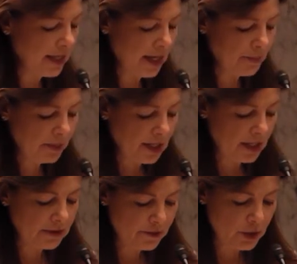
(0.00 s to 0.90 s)
he had
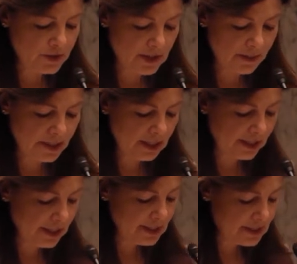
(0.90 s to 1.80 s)
blood of those in the
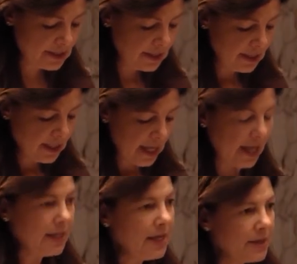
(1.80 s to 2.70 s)
Middle East,
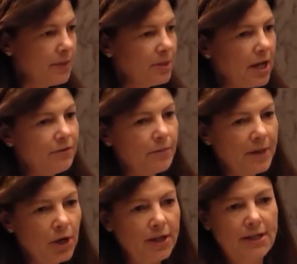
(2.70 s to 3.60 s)
and he had the blood of
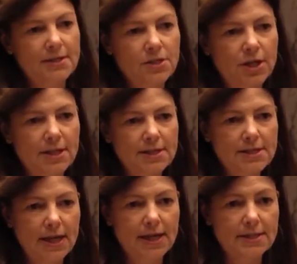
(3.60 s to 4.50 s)
Americans on
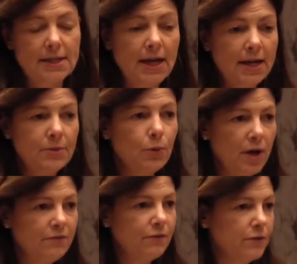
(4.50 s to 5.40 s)
his hands. And I am the
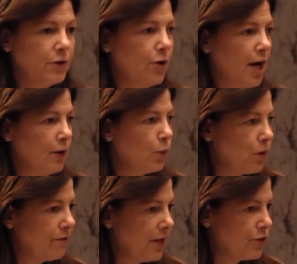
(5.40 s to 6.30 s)
wife of an Iraq
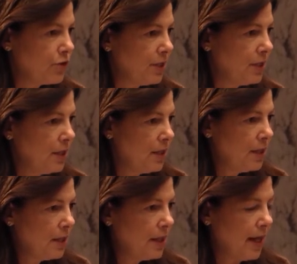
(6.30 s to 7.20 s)
war veteran,
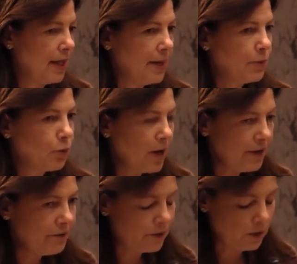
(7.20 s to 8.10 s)
and I'm
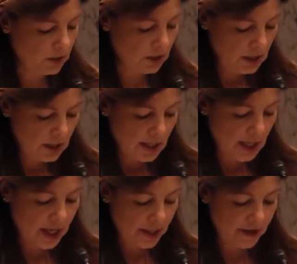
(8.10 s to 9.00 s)
grateful
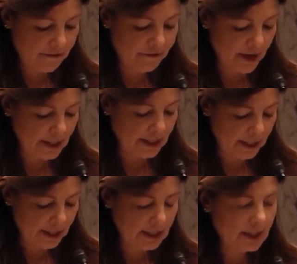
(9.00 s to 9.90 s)
that
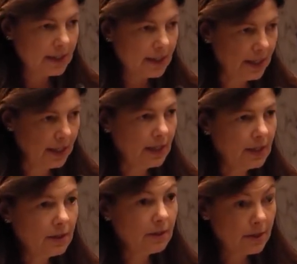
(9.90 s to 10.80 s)
finally
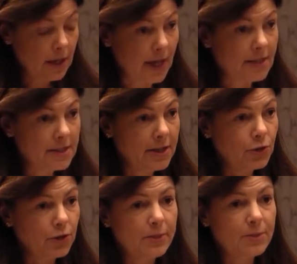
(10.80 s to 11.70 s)
he, as
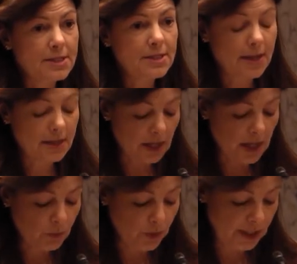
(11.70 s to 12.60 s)
Senator Lieberman said,
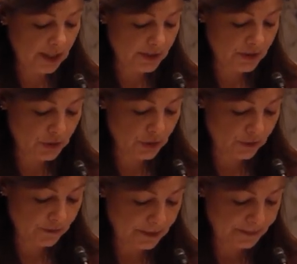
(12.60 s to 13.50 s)
got what he
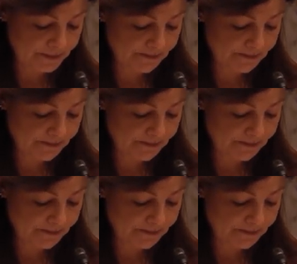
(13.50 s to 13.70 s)
deserved.